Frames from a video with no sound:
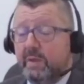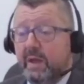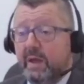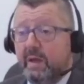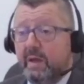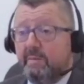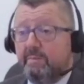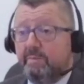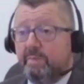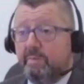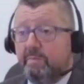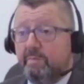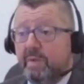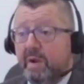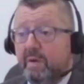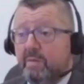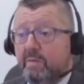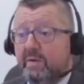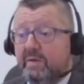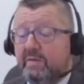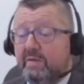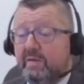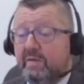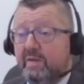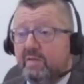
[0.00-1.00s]

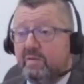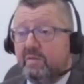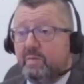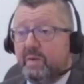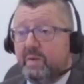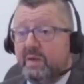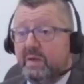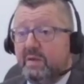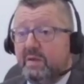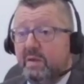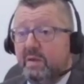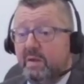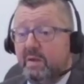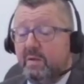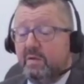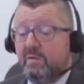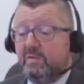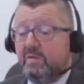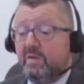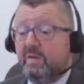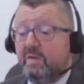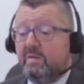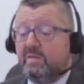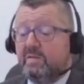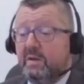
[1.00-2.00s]
Permanent TSB,
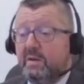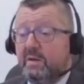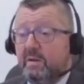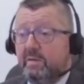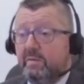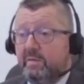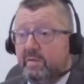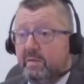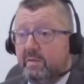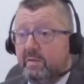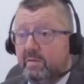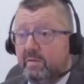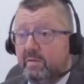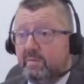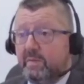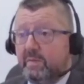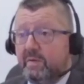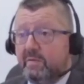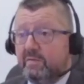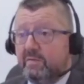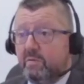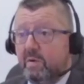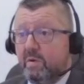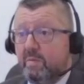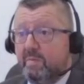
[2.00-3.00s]
€1,600
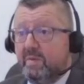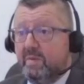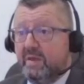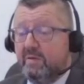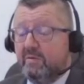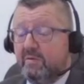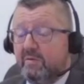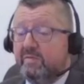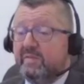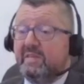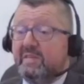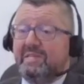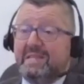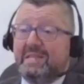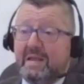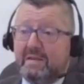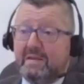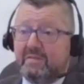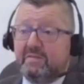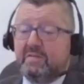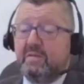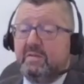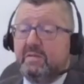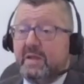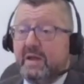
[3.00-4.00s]
per square meter. If it's
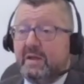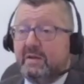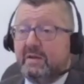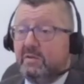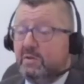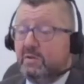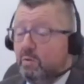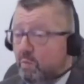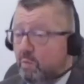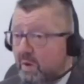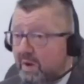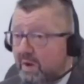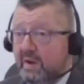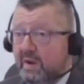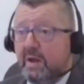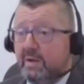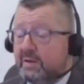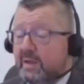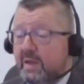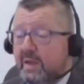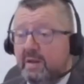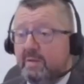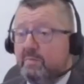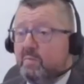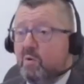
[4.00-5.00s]
less than that, you will
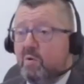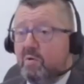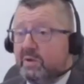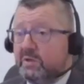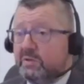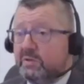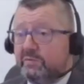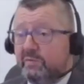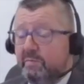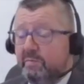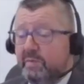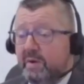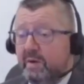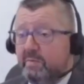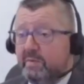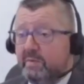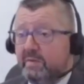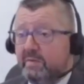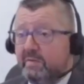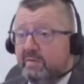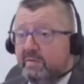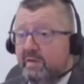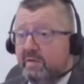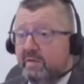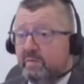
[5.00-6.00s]
not get a mortgage from
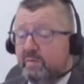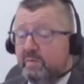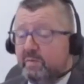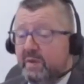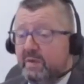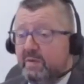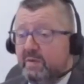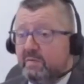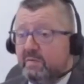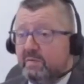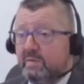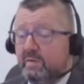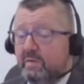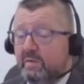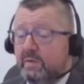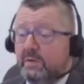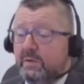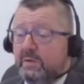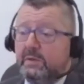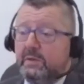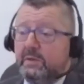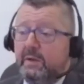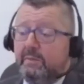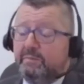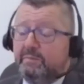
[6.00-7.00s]
Permanent TSB. So
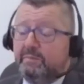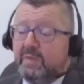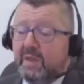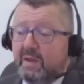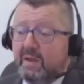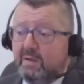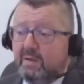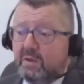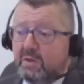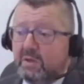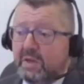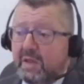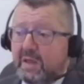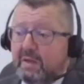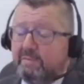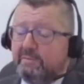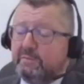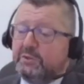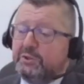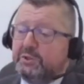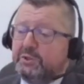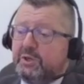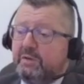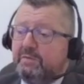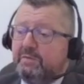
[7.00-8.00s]
they've
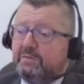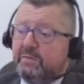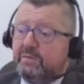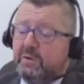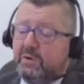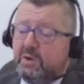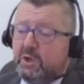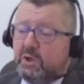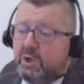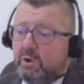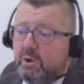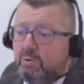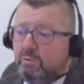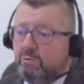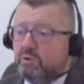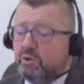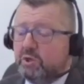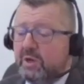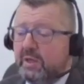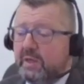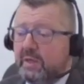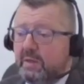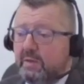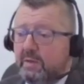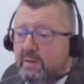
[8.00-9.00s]
shifted
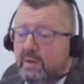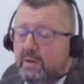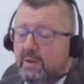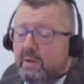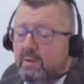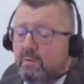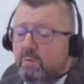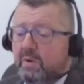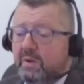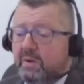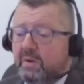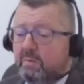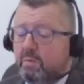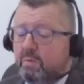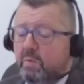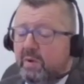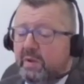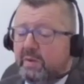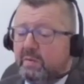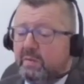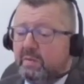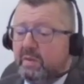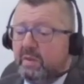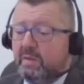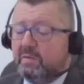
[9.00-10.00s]
hugely
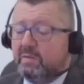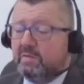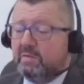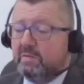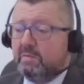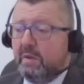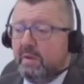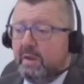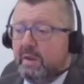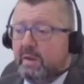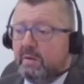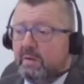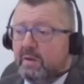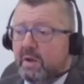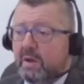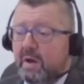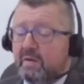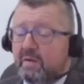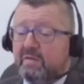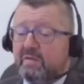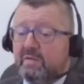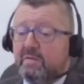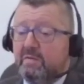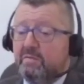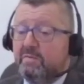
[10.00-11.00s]
with this
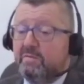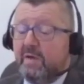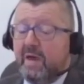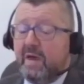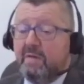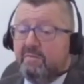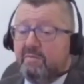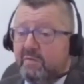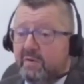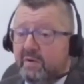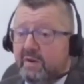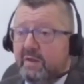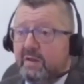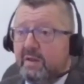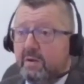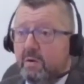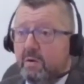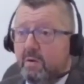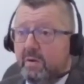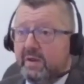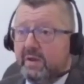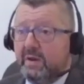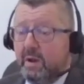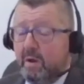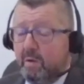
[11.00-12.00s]
cost of everything
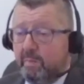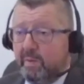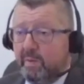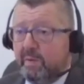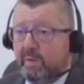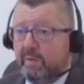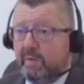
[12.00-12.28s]
going up.